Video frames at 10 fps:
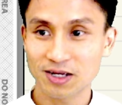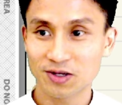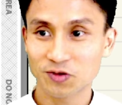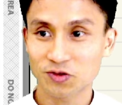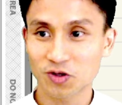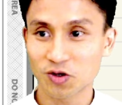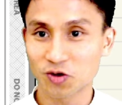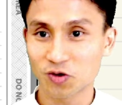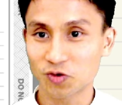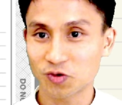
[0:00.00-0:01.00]

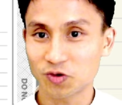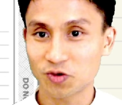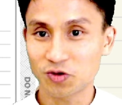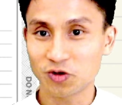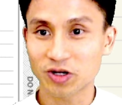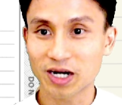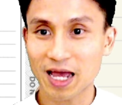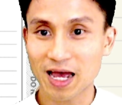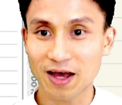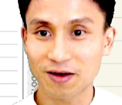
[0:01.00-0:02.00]
so you're going to
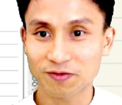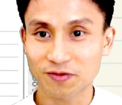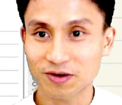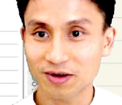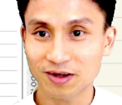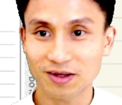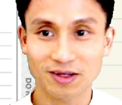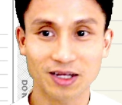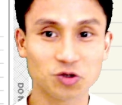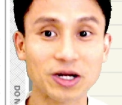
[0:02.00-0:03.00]
have
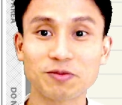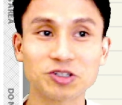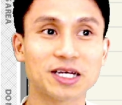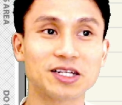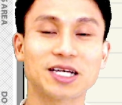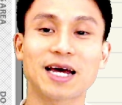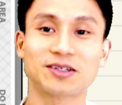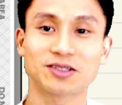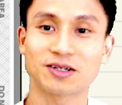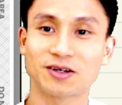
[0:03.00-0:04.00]
20%
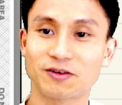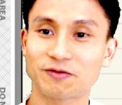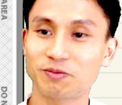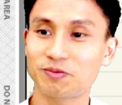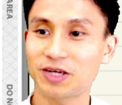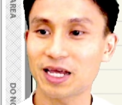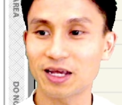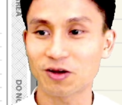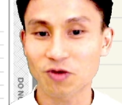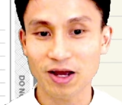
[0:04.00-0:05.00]
chance of getting
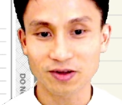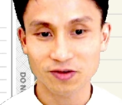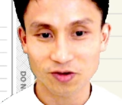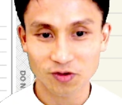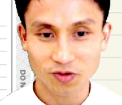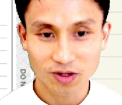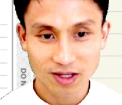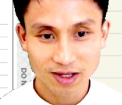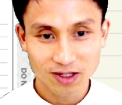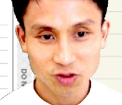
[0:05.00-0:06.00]
it right. So
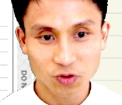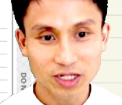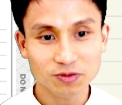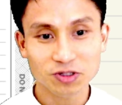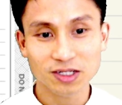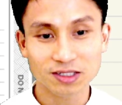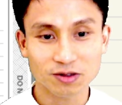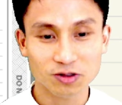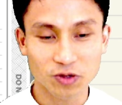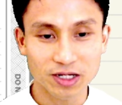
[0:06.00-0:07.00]

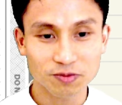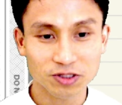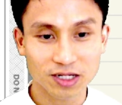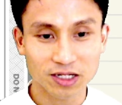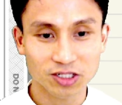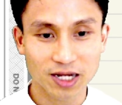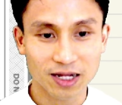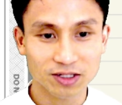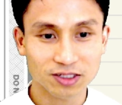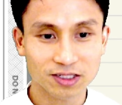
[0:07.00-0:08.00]
20%
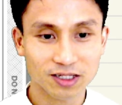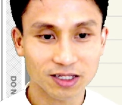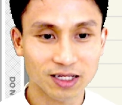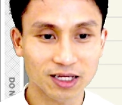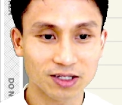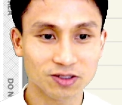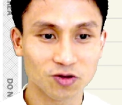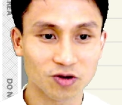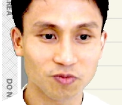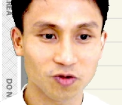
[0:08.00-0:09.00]
chance is
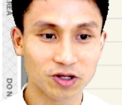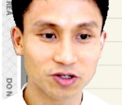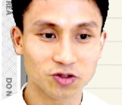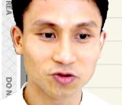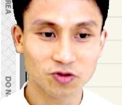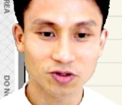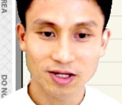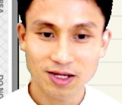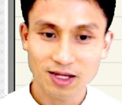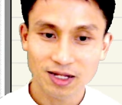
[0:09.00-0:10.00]
0.2.
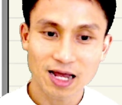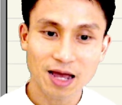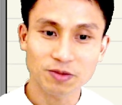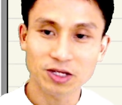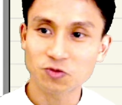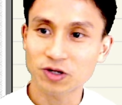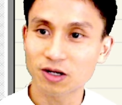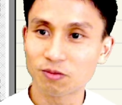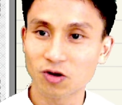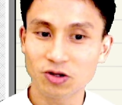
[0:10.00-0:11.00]
That means we're going to
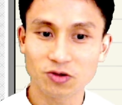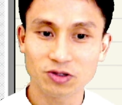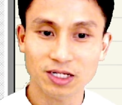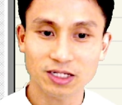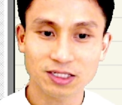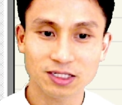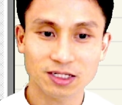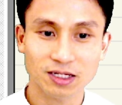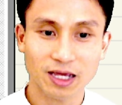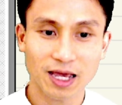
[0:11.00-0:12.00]
model this
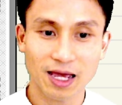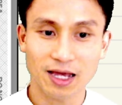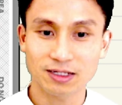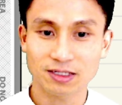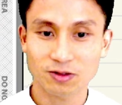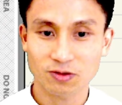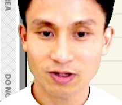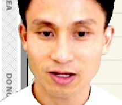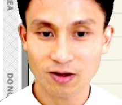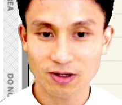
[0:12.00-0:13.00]
as,
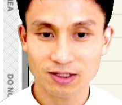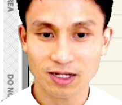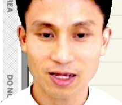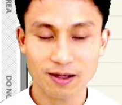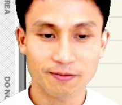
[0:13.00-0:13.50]
hang on, that's A,